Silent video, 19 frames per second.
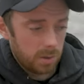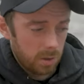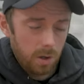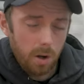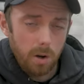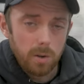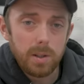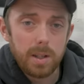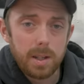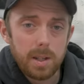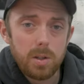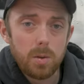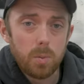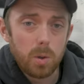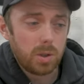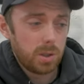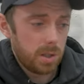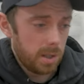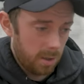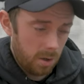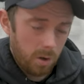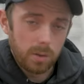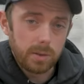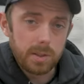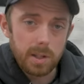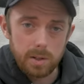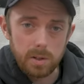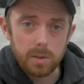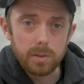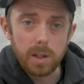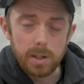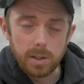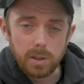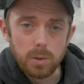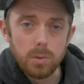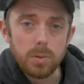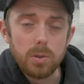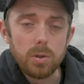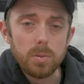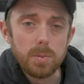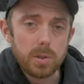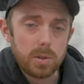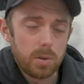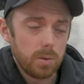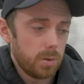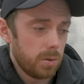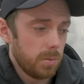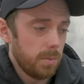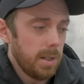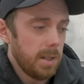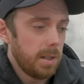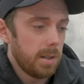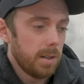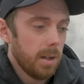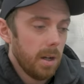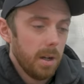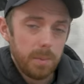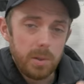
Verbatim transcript: So not only can you watch their content on like YouTube and social media,